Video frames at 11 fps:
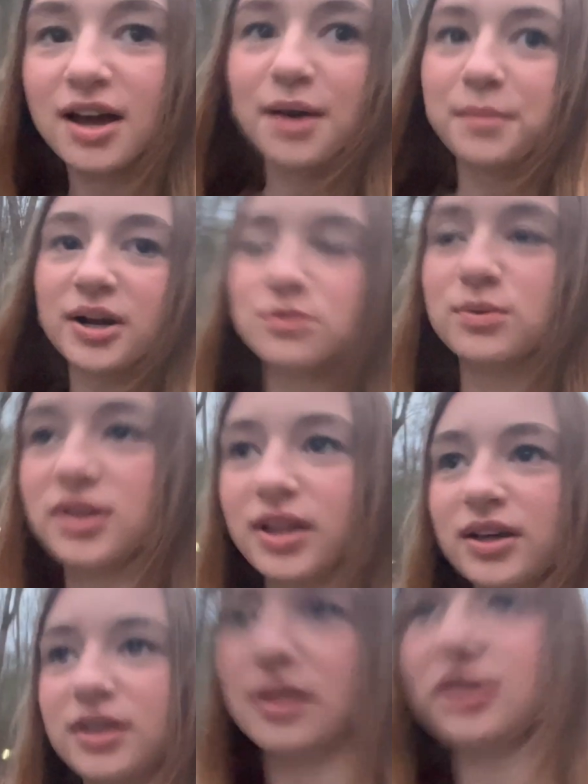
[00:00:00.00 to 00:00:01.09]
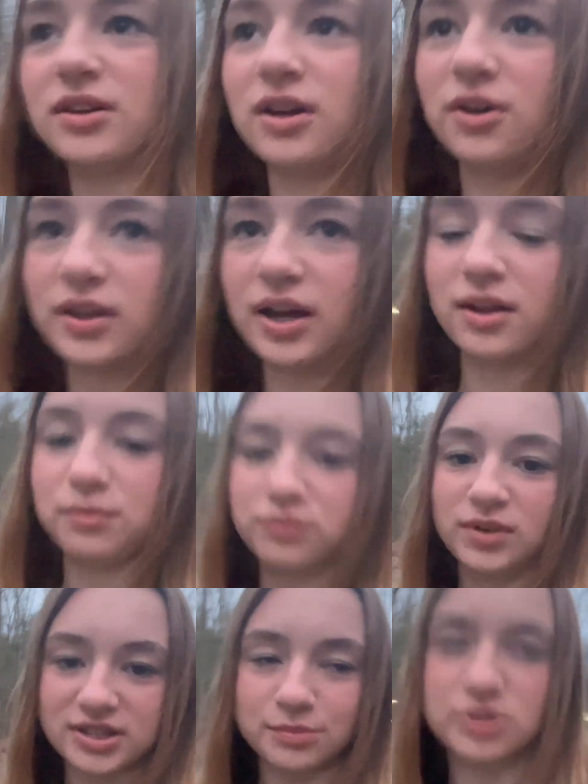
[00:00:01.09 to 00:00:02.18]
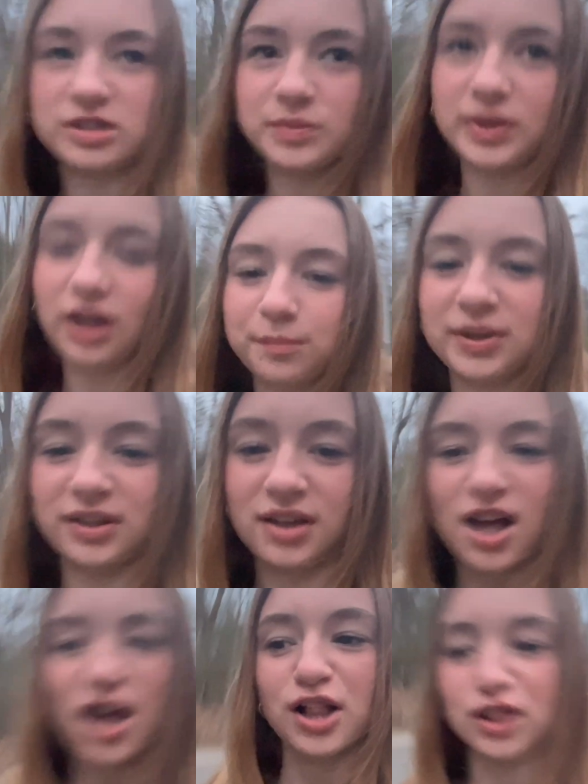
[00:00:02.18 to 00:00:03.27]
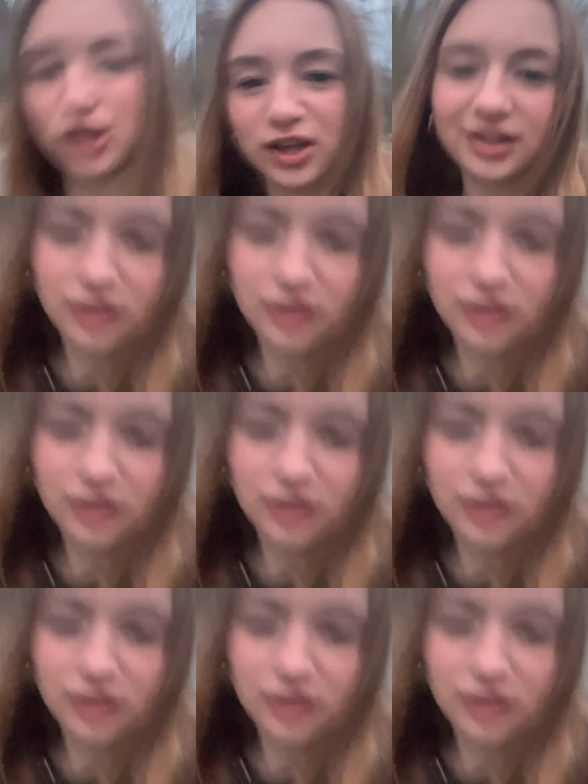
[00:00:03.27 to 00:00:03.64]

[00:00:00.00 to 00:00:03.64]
But I just want to like let you know that next time you see me, I'll be looking like